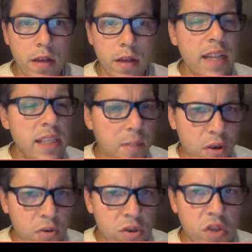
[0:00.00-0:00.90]
had some
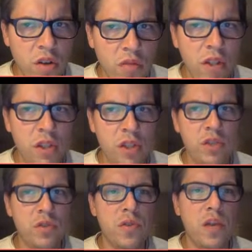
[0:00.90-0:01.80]
unresolved
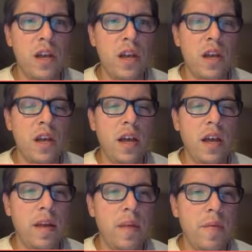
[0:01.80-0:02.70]
issues.
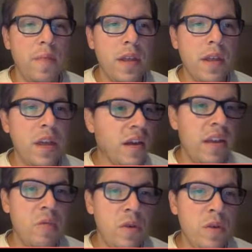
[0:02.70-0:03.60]

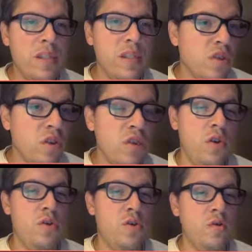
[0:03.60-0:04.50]
Again, we still don't
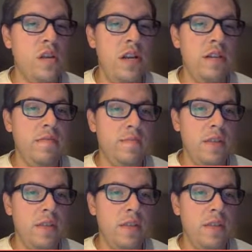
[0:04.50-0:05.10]
know who did it.